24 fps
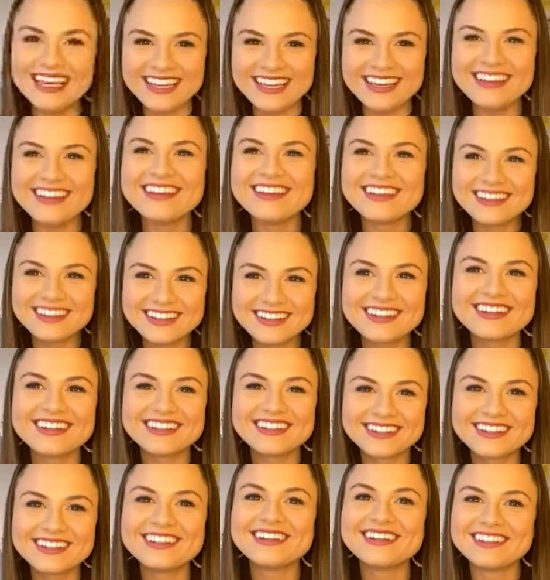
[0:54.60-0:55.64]
crazy. Like,
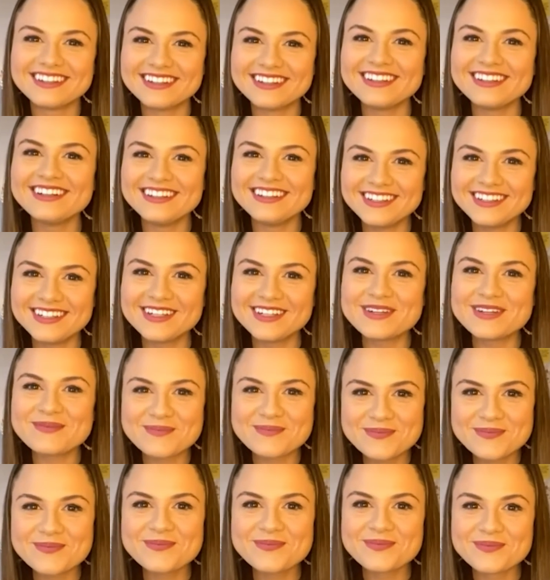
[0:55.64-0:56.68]
that would be my
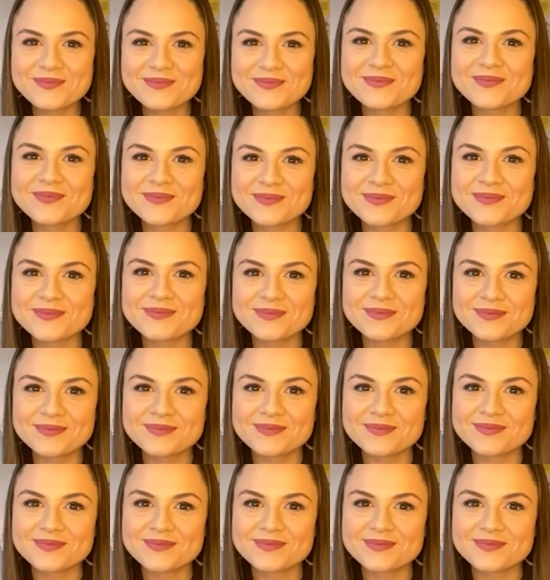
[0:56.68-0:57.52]
initial reaction.